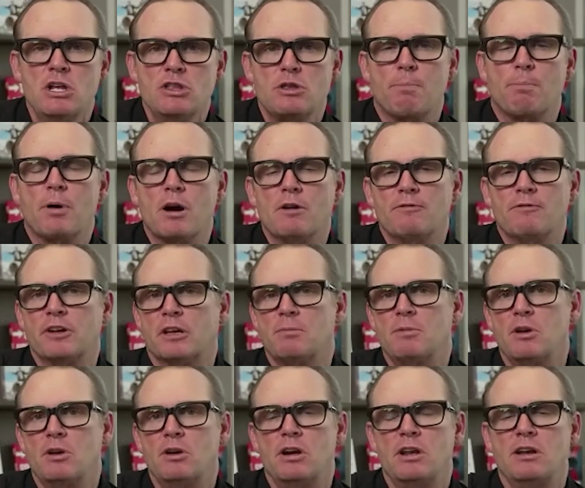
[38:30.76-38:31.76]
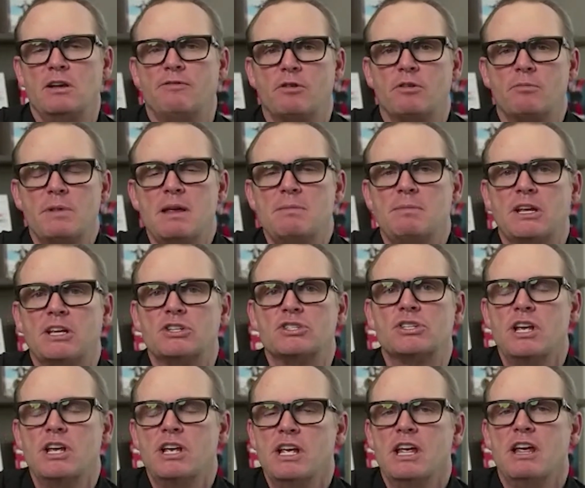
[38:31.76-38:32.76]
the perfect community for me
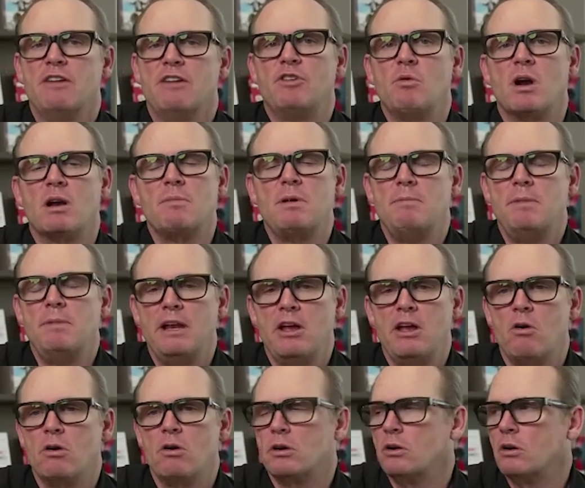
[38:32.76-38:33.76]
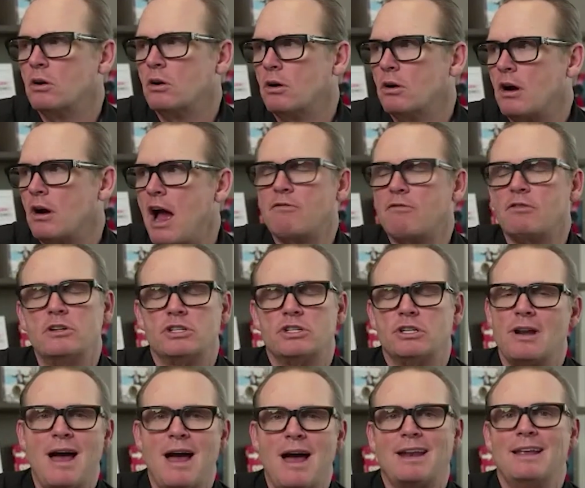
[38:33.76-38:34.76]
because if you want to be mediocre or average,
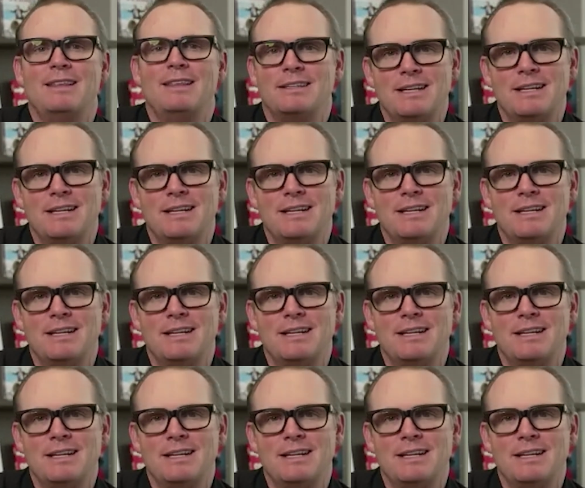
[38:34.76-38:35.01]
you're not in the